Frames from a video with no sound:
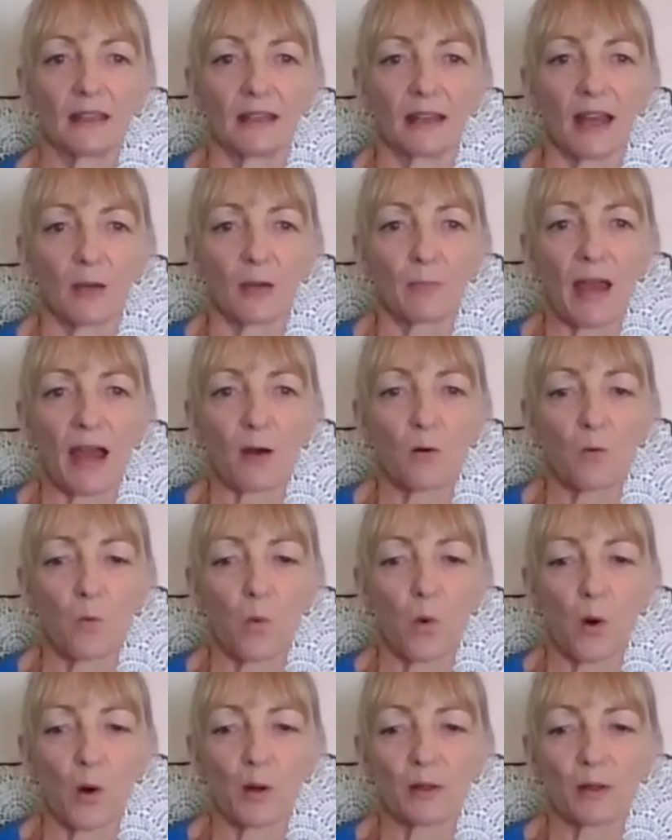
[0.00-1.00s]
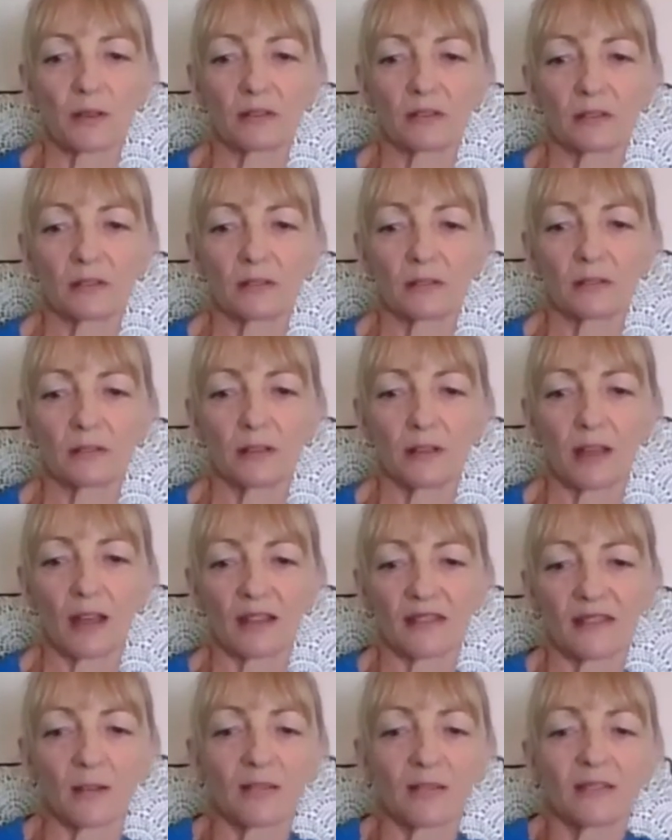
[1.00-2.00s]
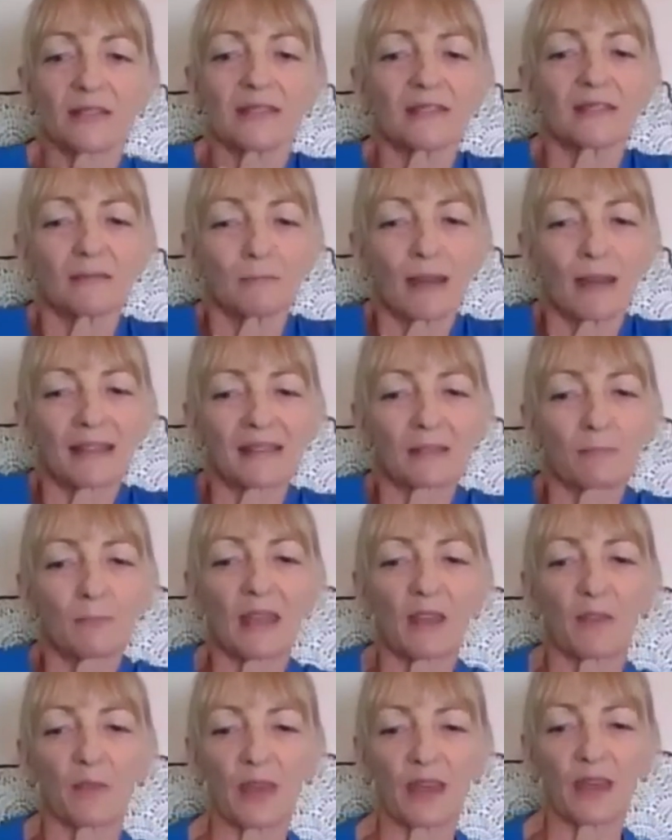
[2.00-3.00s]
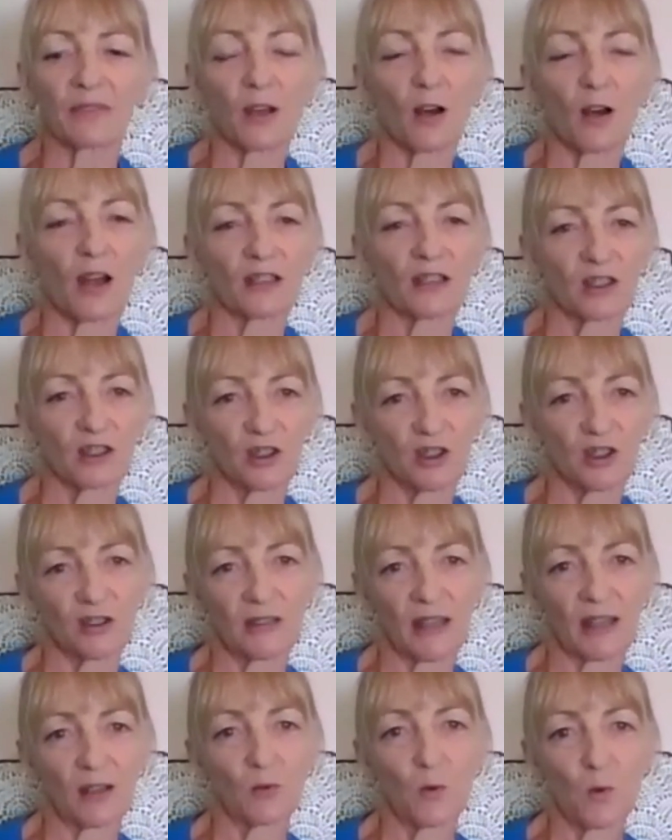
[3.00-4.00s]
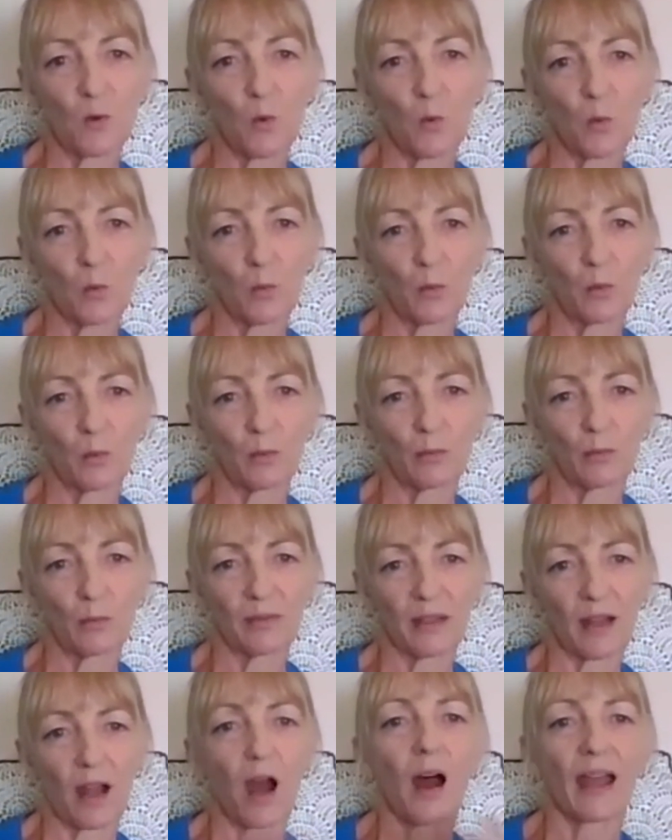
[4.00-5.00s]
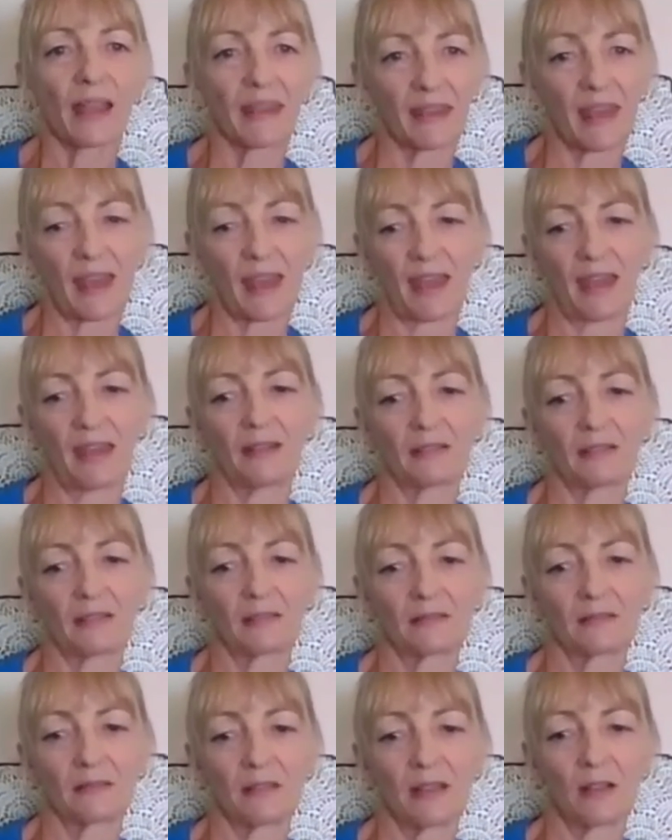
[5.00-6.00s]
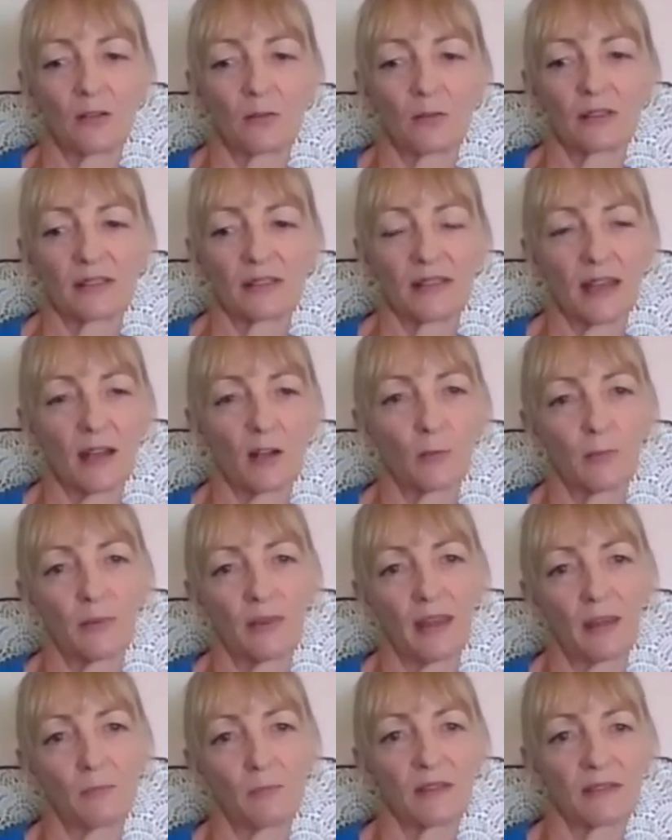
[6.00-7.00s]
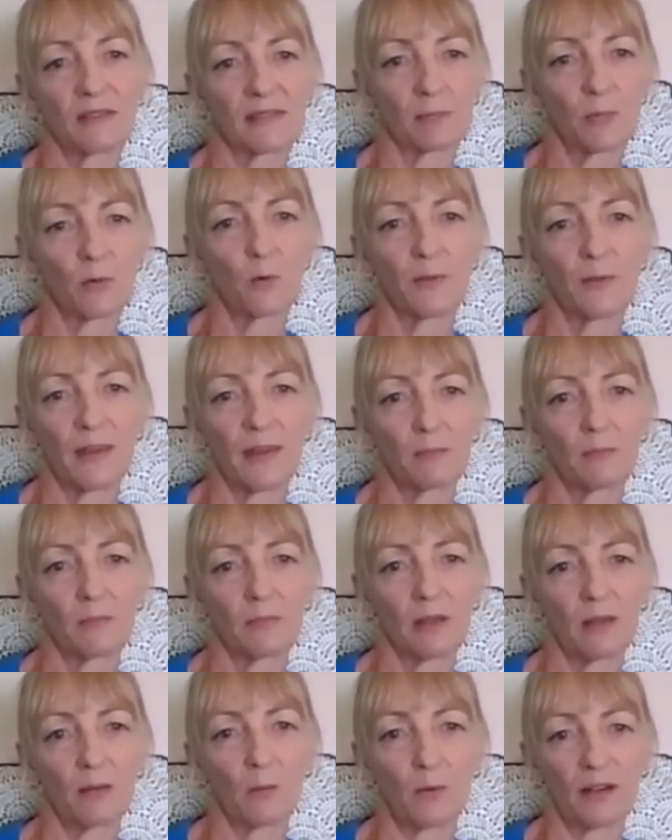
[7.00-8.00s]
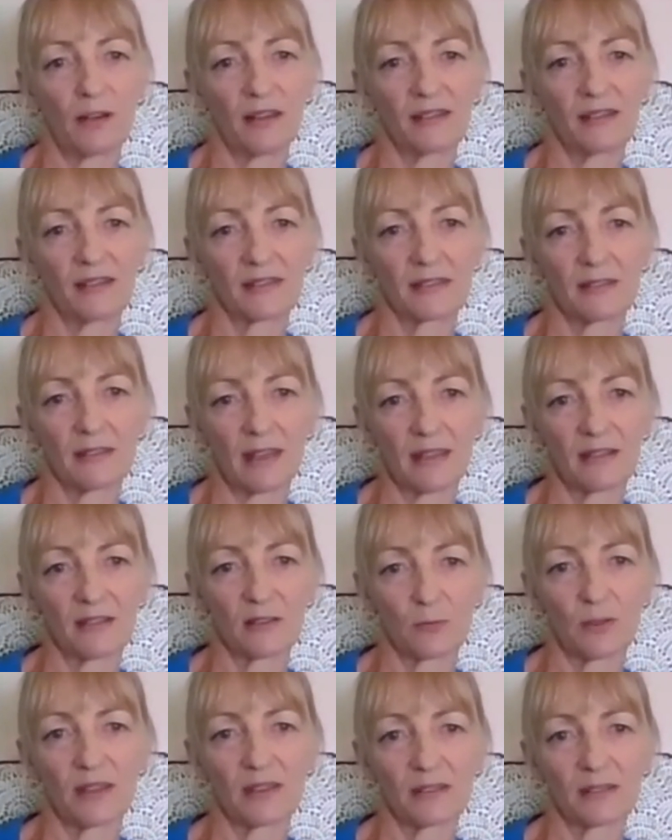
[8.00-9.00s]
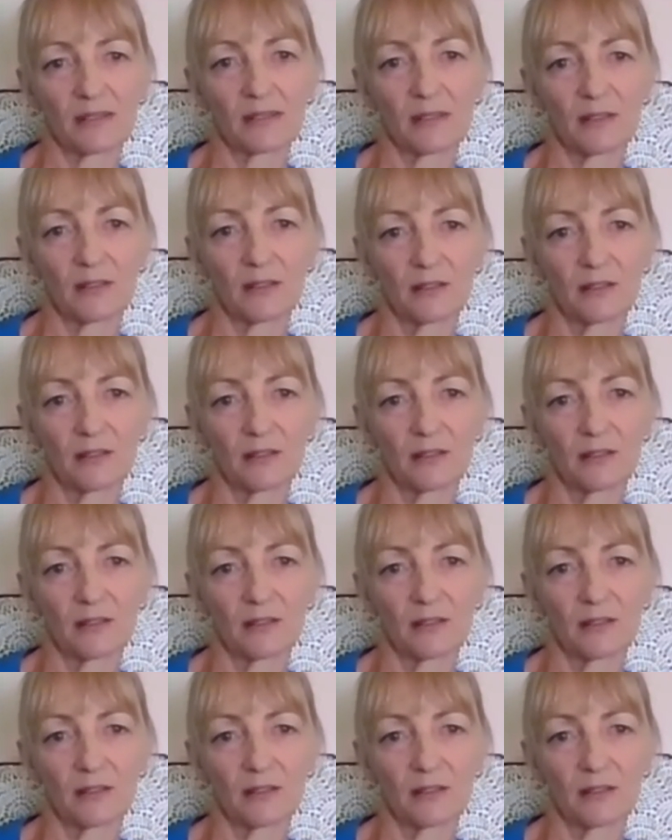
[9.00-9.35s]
about what. So it just makes me think that I should do that all that I can in order to help them, to support them in what it is that they're doing. So